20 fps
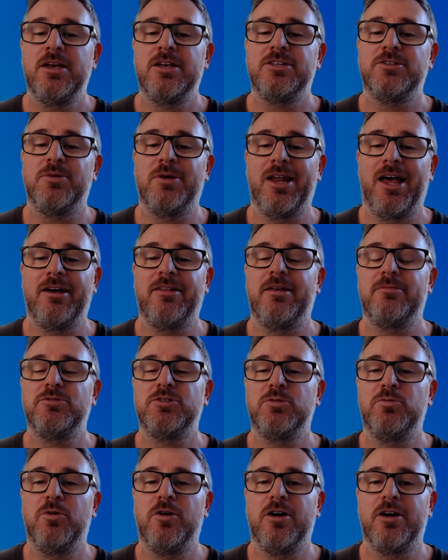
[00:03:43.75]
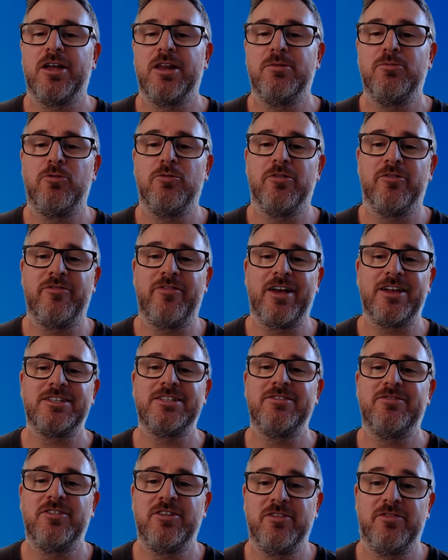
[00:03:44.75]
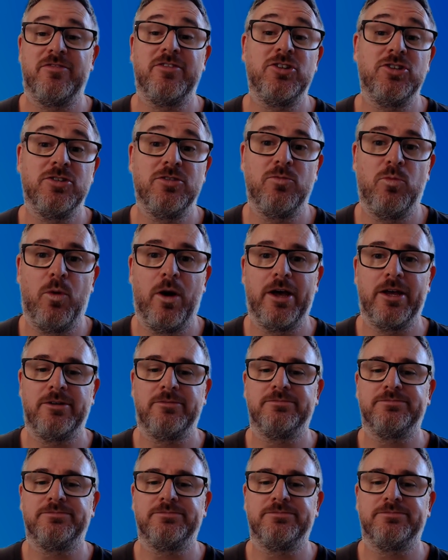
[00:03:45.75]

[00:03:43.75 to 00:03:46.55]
to allow them to work in a more effective and efficient way.